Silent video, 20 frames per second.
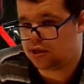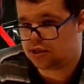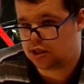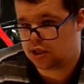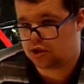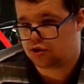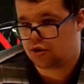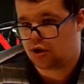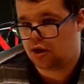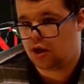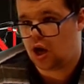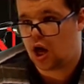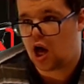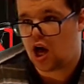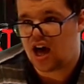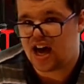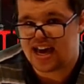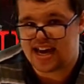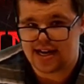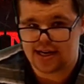so they try and
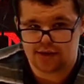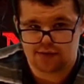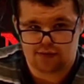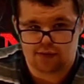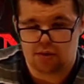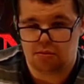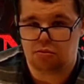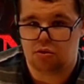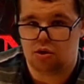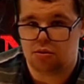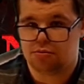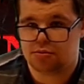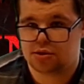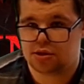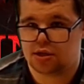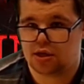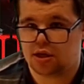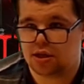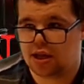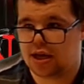hide from them
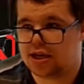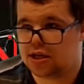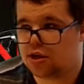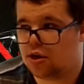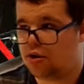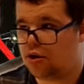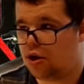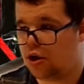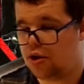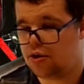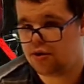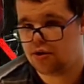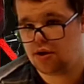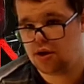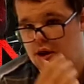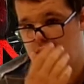so that they don't know.